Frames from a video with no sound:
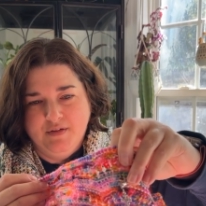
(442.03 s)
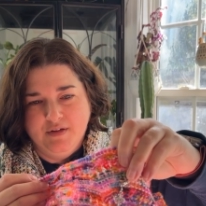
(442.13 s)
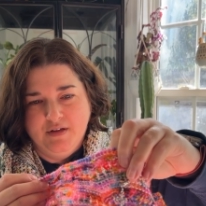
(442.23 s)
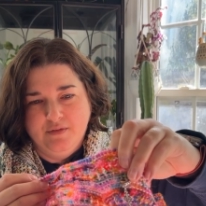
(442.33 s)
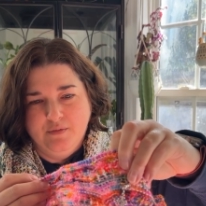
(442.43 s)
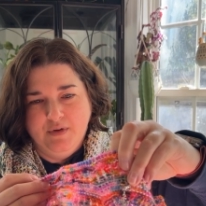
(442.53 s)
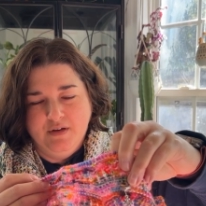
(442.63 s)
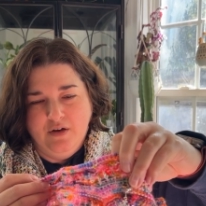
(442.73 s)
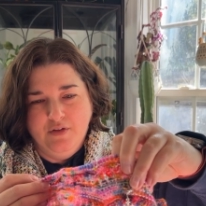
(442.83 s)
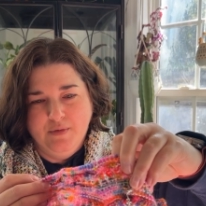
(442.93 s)
So I went
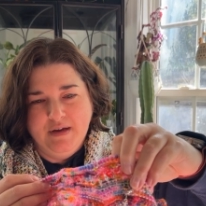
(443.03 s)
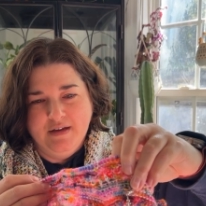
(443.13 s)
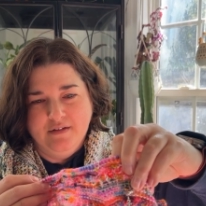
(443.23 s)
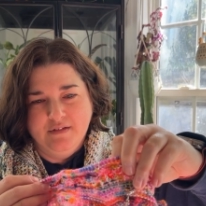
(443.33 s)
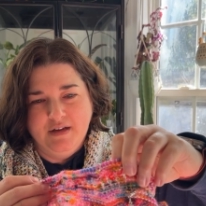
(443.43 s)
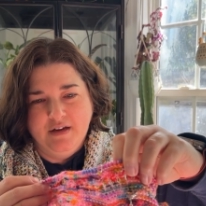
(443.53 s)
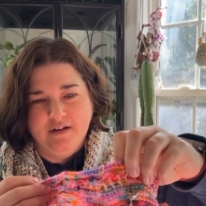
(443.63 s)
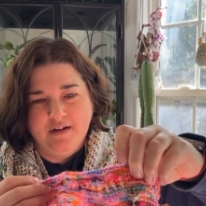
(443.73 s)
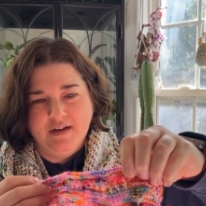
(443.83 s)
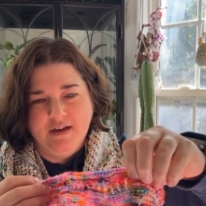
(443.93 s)
all the way down to
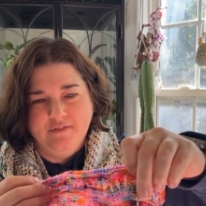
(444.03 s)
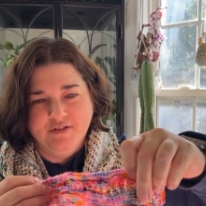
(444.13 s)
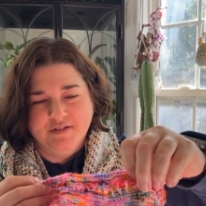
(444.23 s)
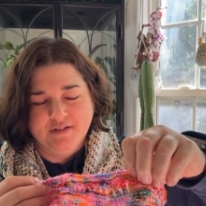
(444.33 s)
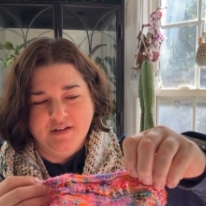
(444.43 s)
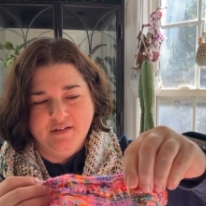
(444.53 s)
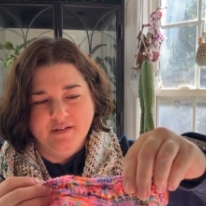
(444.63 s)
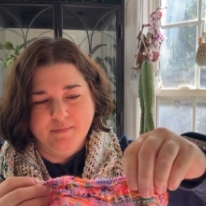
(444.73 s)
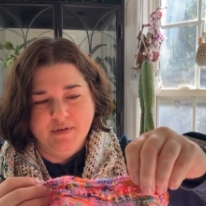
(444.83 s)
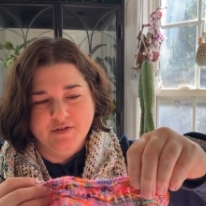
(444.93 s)
here and I have just done
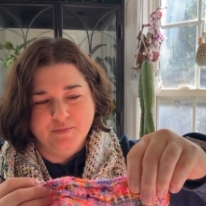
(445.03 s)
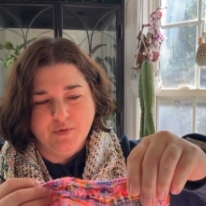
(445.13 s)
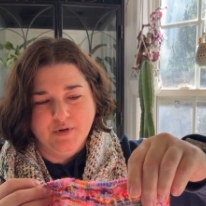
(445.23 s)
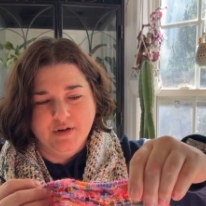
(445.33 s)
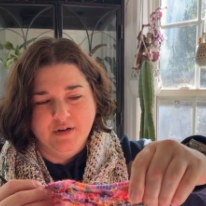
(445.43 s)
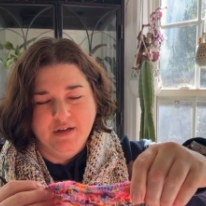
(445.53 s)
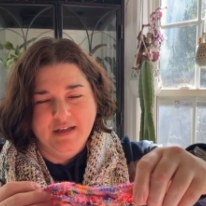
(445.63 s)
this much more.